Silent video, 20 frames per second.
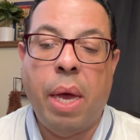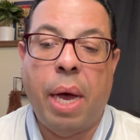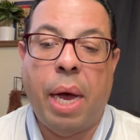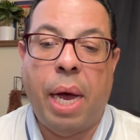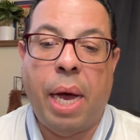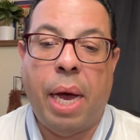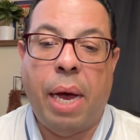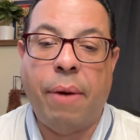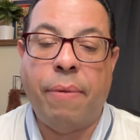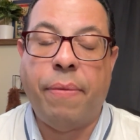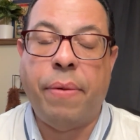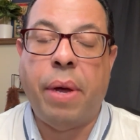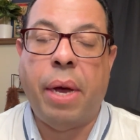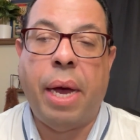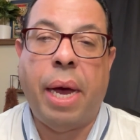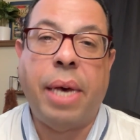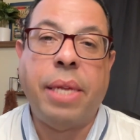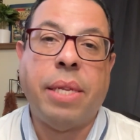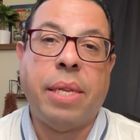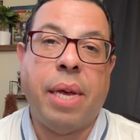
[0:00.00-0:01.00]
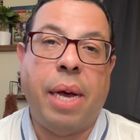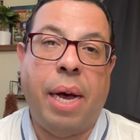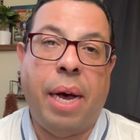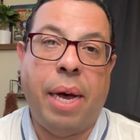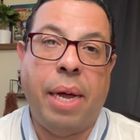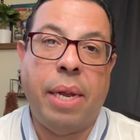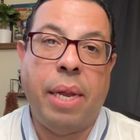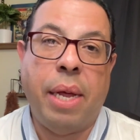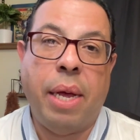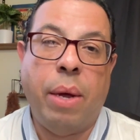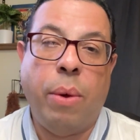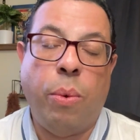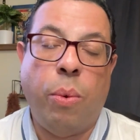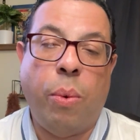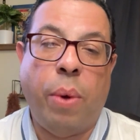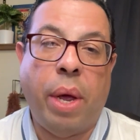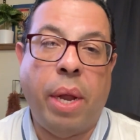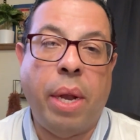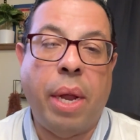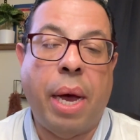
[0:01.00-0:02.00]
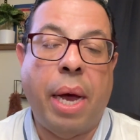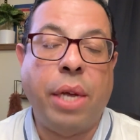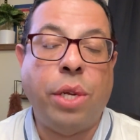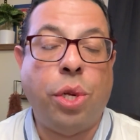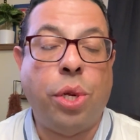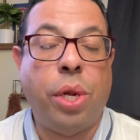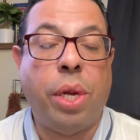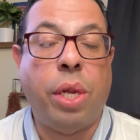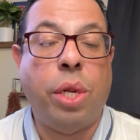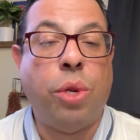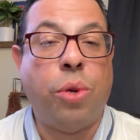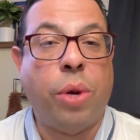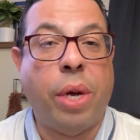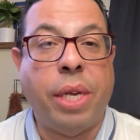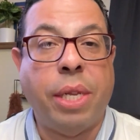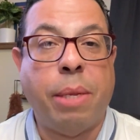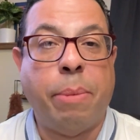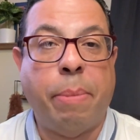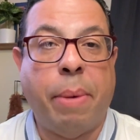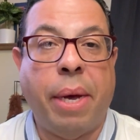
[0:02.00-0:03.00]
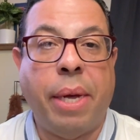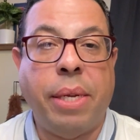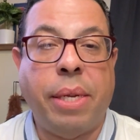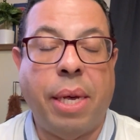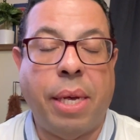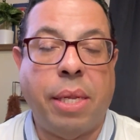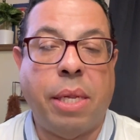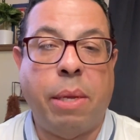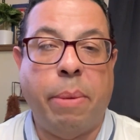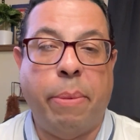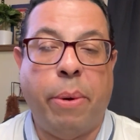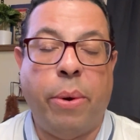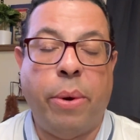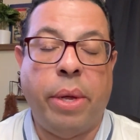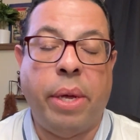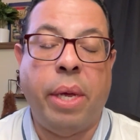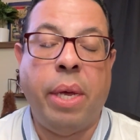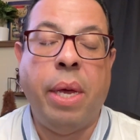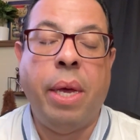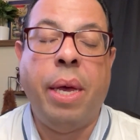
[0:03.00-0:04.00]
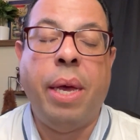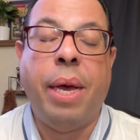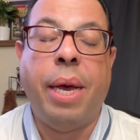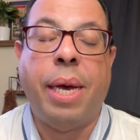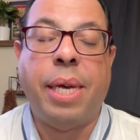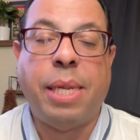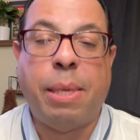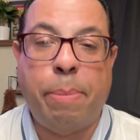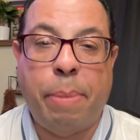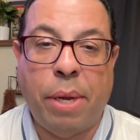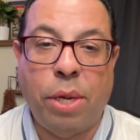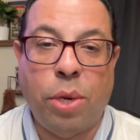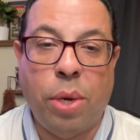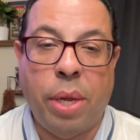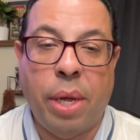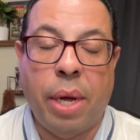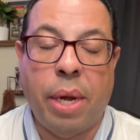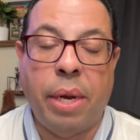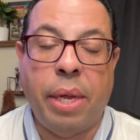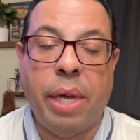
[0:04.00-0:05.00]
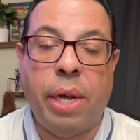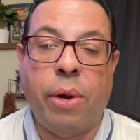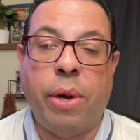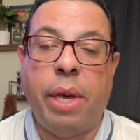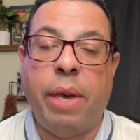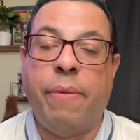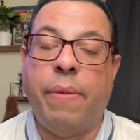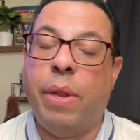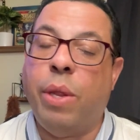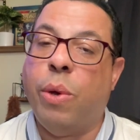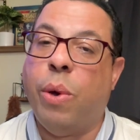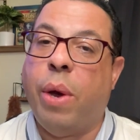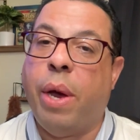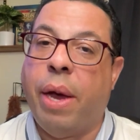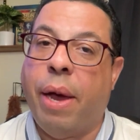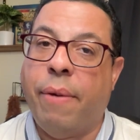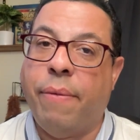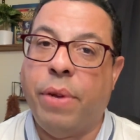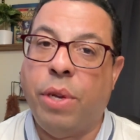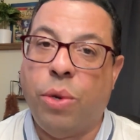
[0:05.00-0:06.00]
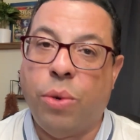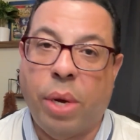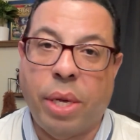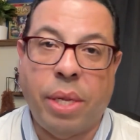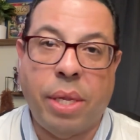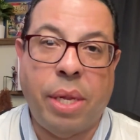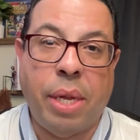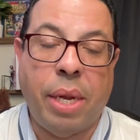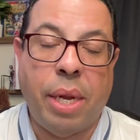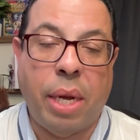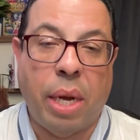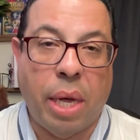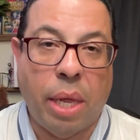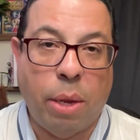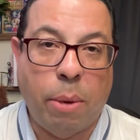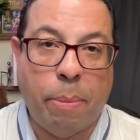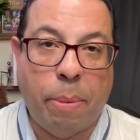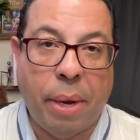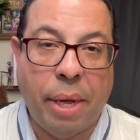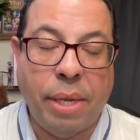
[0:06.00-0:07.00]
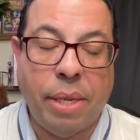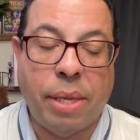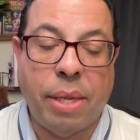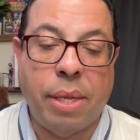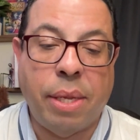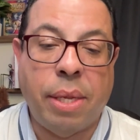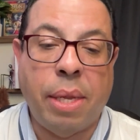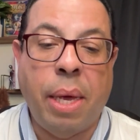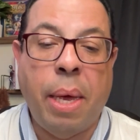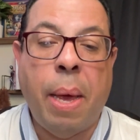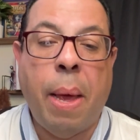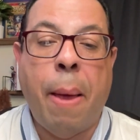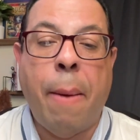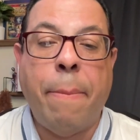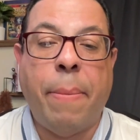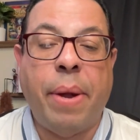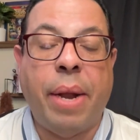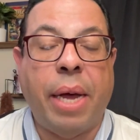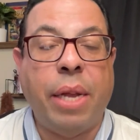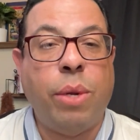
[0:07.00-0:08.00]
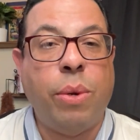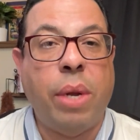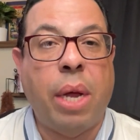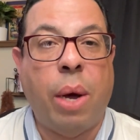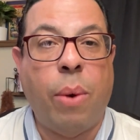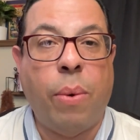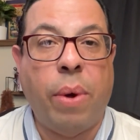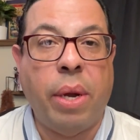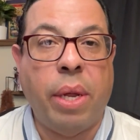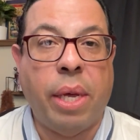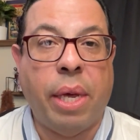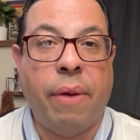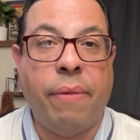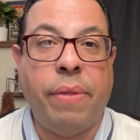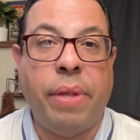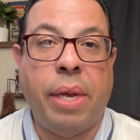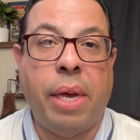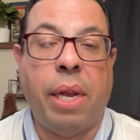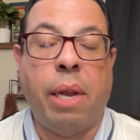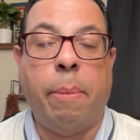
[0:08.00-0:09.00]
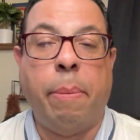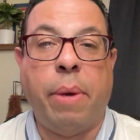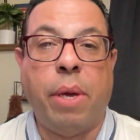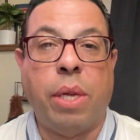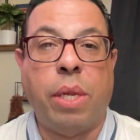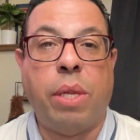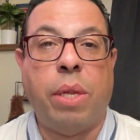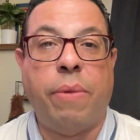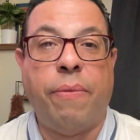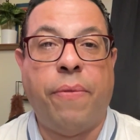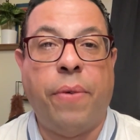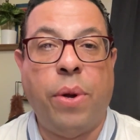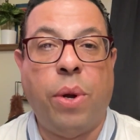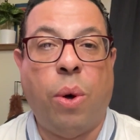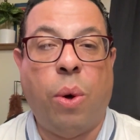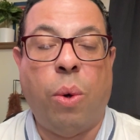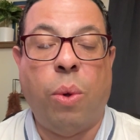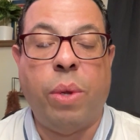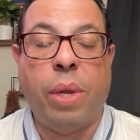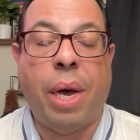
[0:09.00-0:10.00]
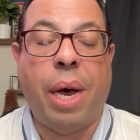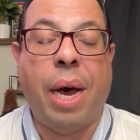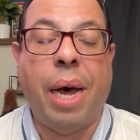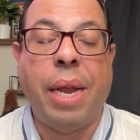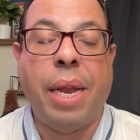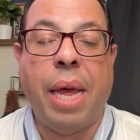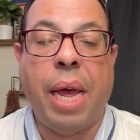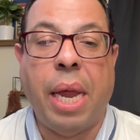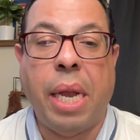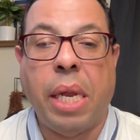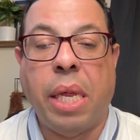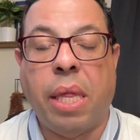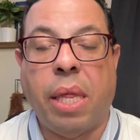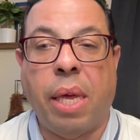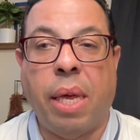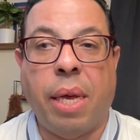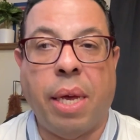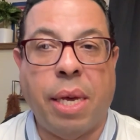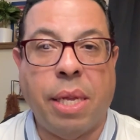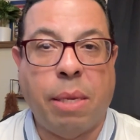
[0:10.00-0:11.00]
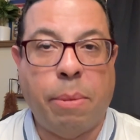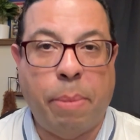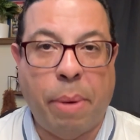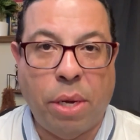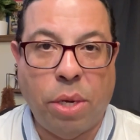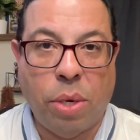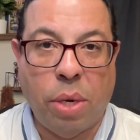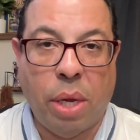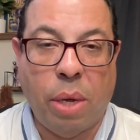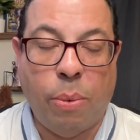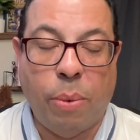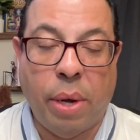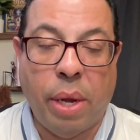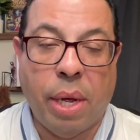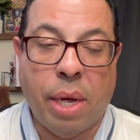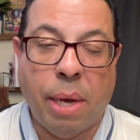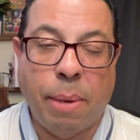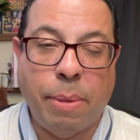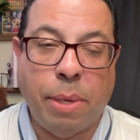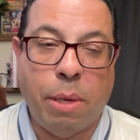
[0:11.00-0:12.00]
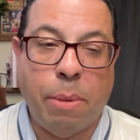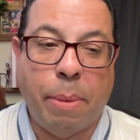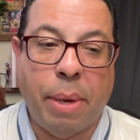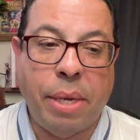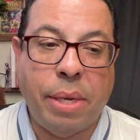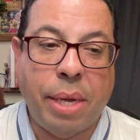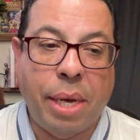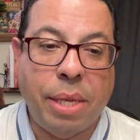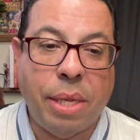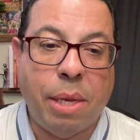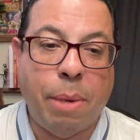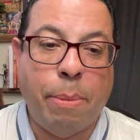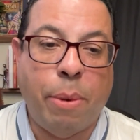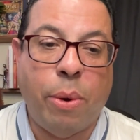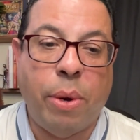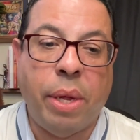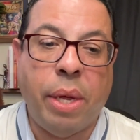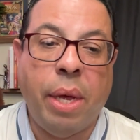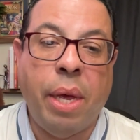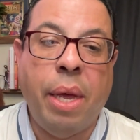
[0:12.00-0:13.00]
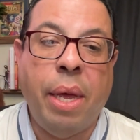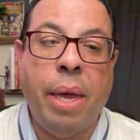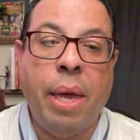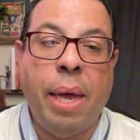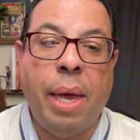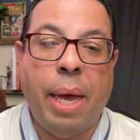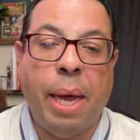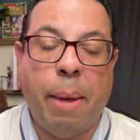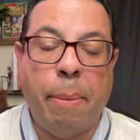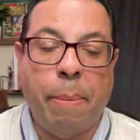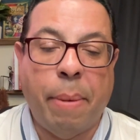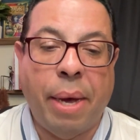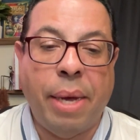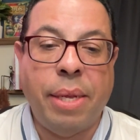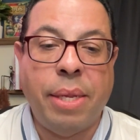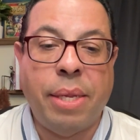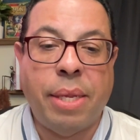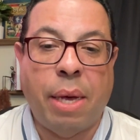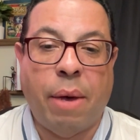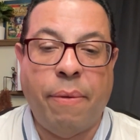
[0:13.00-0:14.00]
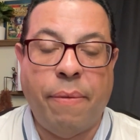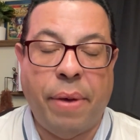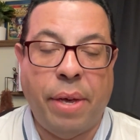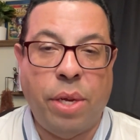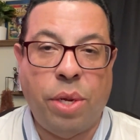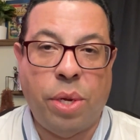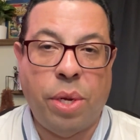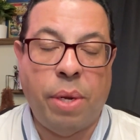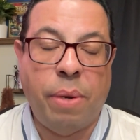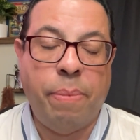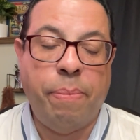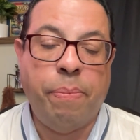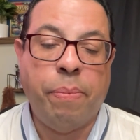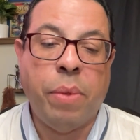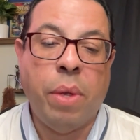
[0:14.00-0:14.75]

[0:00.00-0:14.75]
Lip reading: I have asked God when I should address my testimony, especially on here, even though I have addressed it in other places. But I do not want to give the enemy a foothold on anything, especially when it comes to my testimony and my salvation.